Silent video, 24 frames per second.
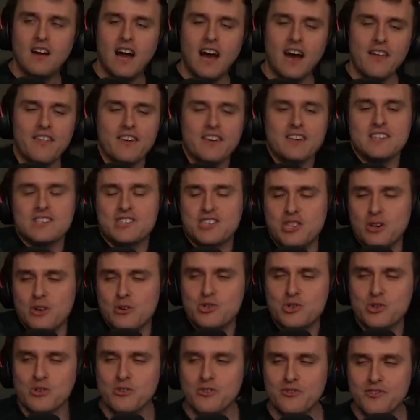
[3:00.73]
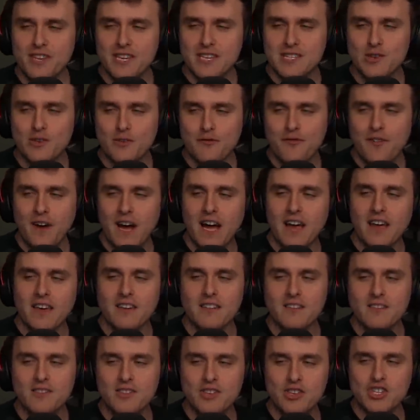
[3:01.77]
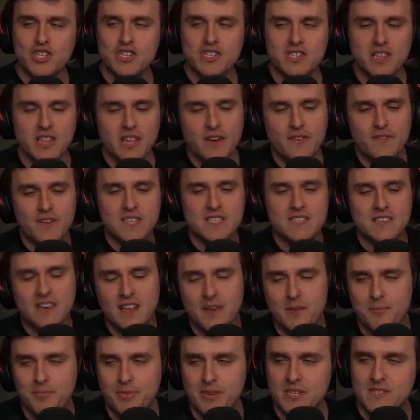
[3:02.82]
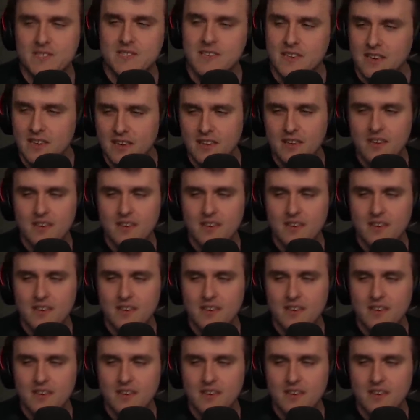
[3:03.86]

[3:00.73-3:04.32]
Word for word: I think it's neutral. Things are fine. You just live as an NPC.